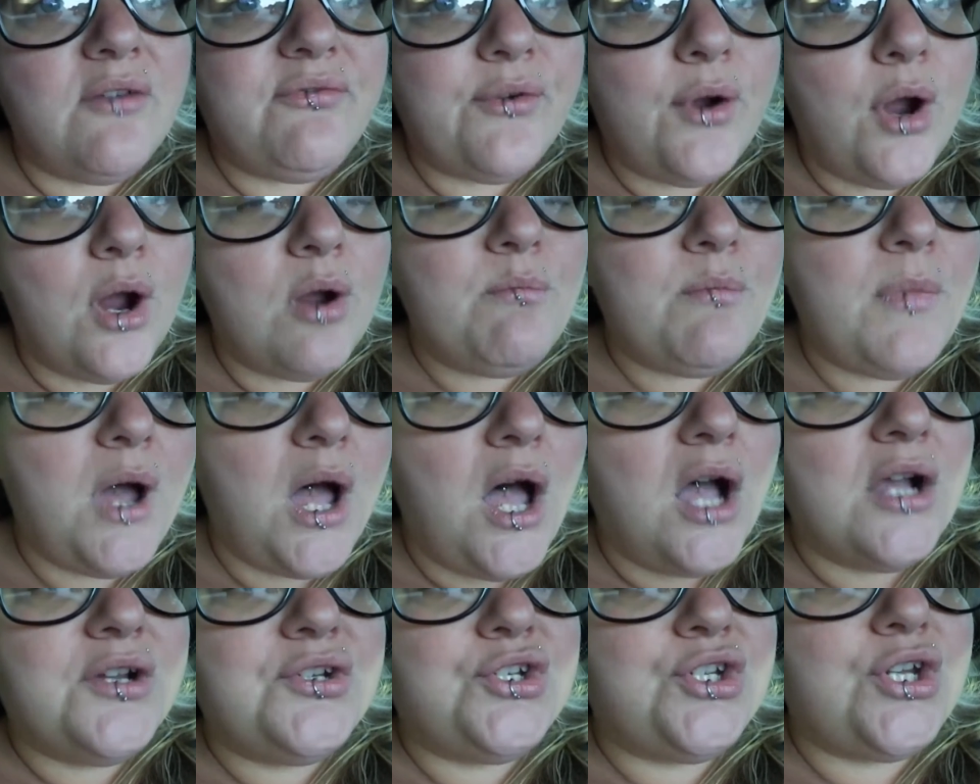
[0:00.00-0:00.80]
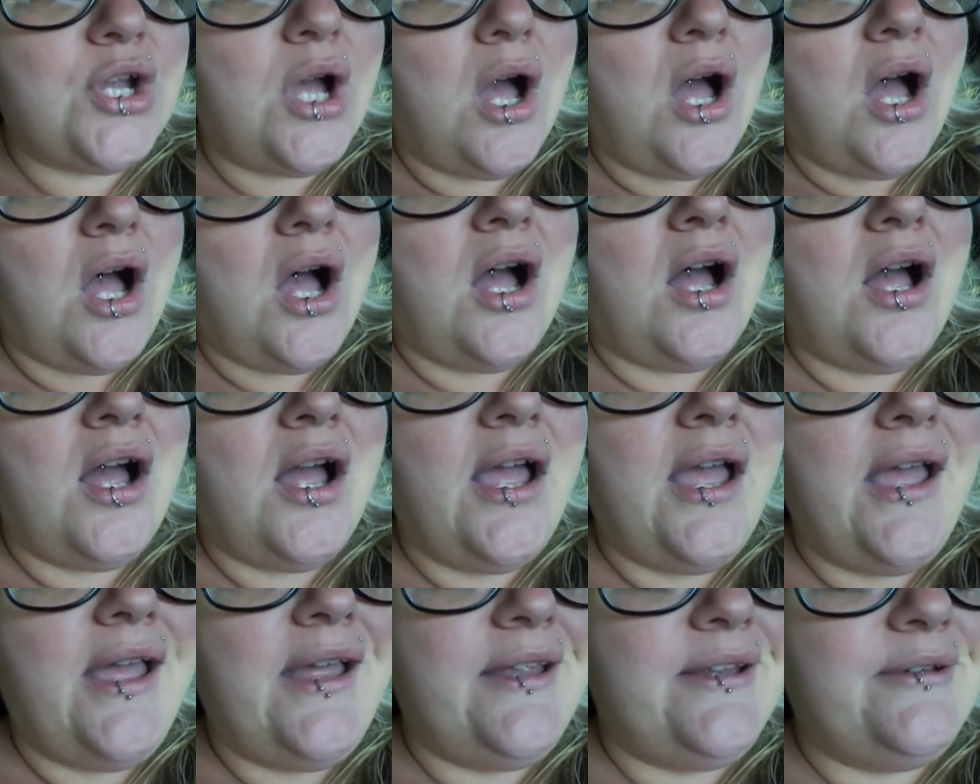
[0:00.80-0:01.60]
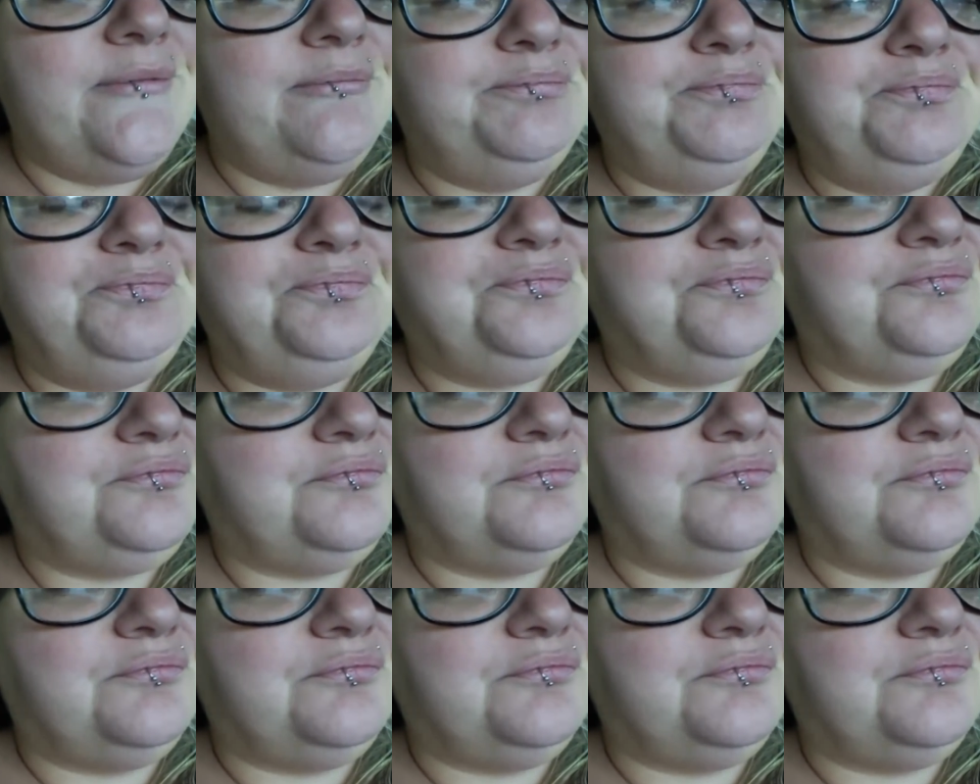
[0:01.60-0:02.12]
up for her mugshot. And